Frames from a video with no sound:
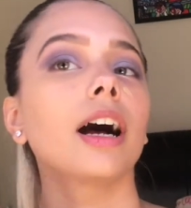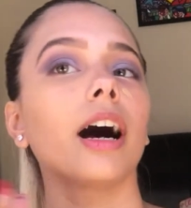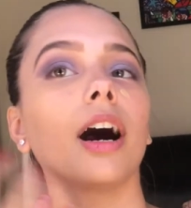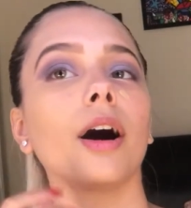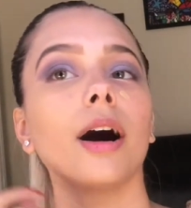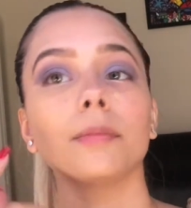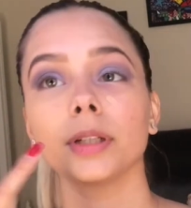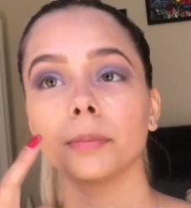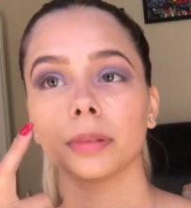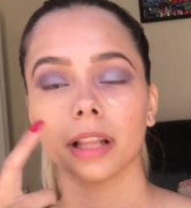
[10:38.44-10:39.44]
I'm
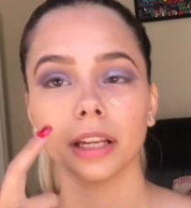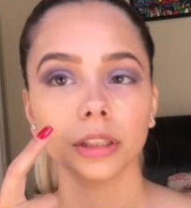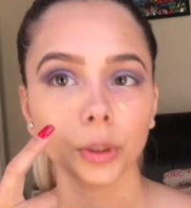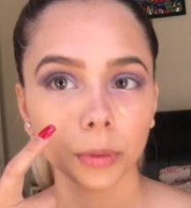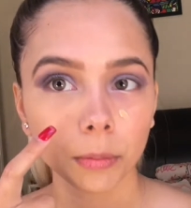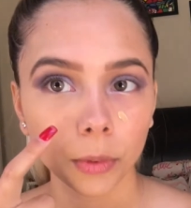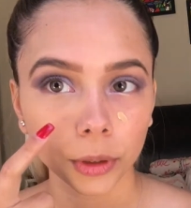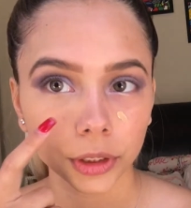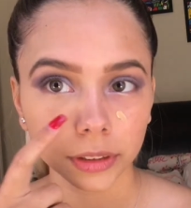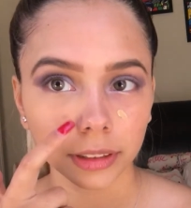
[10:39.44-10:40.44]
gonna apply a little bit
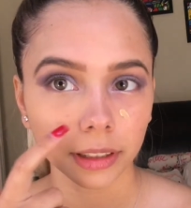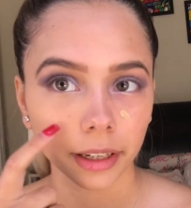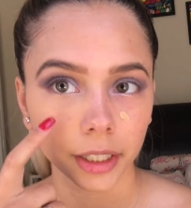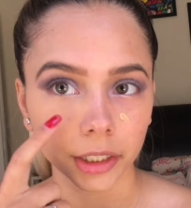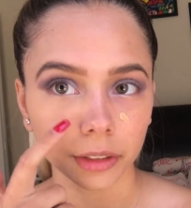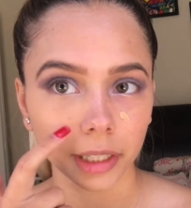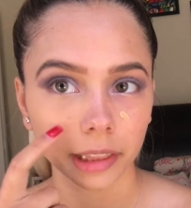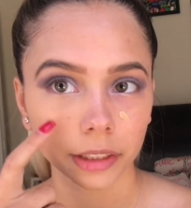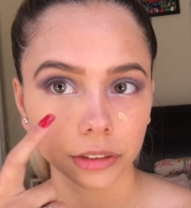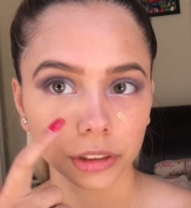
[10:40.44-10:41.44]
more just in that area
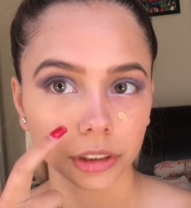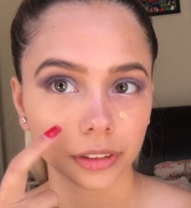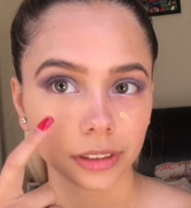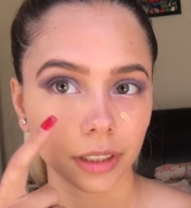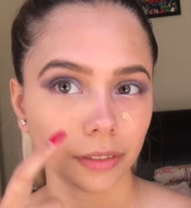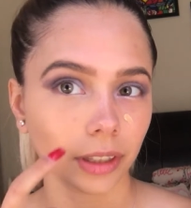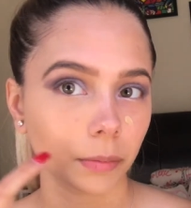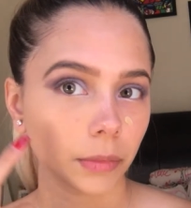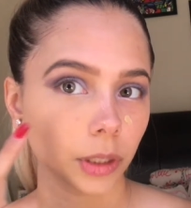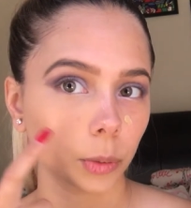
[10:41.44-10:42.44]
right there to just cover
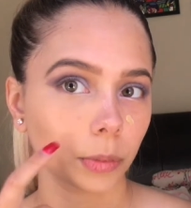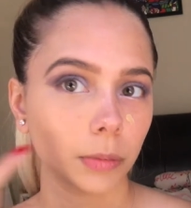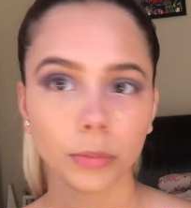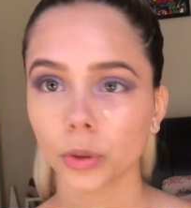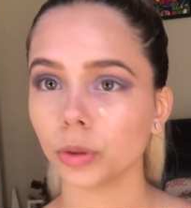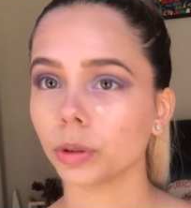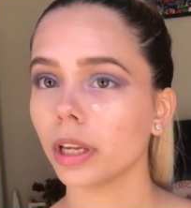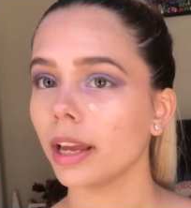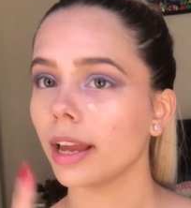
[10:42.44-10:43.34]
them little pimples.